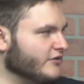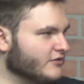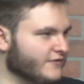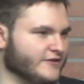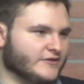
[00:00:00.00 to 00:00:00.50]

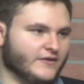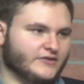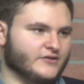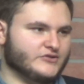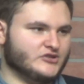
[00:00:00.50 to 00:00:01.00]
Unless,
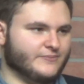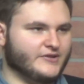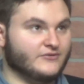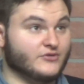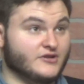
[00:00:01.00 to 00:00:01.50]
there's something
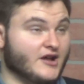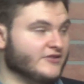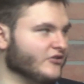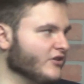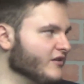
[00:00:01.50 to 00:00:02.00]
we're not
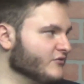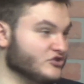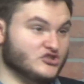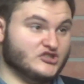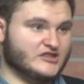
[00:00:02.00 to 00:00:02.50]
seeing, which
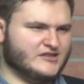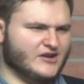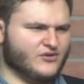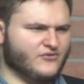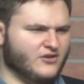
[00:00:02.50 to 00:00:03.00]
is terrifying.